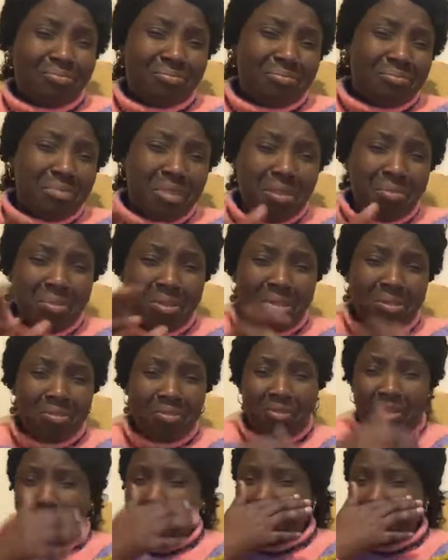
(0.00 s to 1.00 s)
Maybe
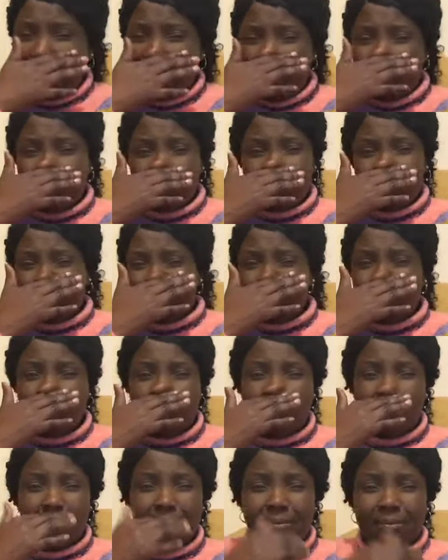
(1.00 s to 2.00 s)
you've come online once or
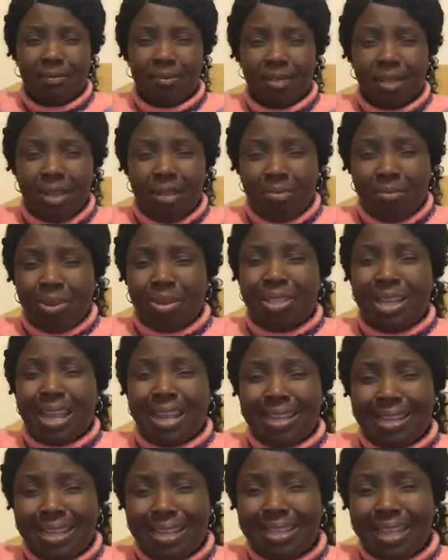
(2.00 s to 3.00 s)
twice. But I
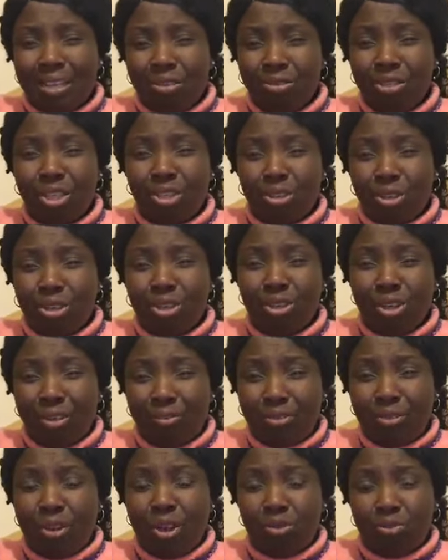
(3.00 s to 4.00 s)
hear that you need to
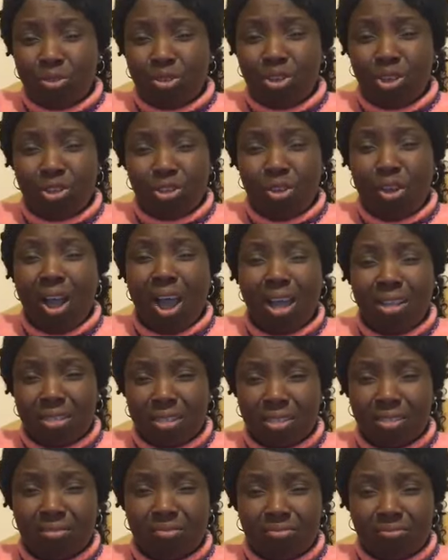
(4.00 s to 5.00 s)
love God with all your
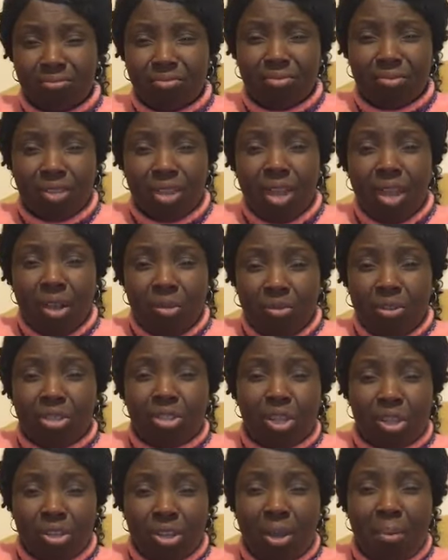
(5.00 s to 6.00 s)
heart, with
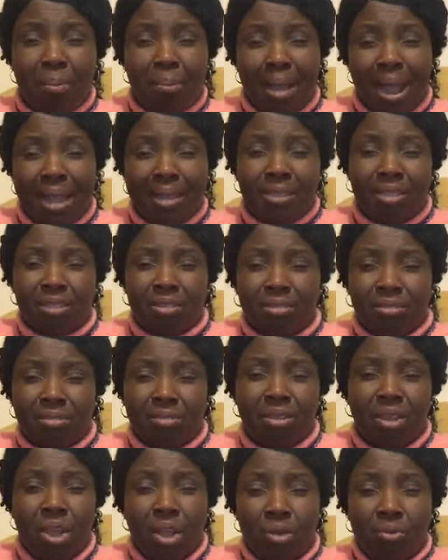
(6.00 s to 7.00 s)
all your mind,
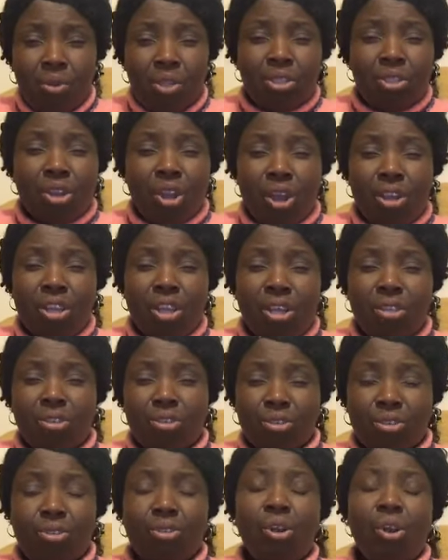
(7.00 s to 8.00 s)
with all your
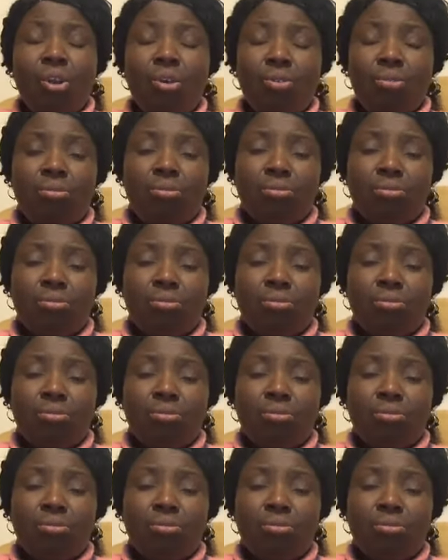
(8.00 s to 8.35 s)
soul.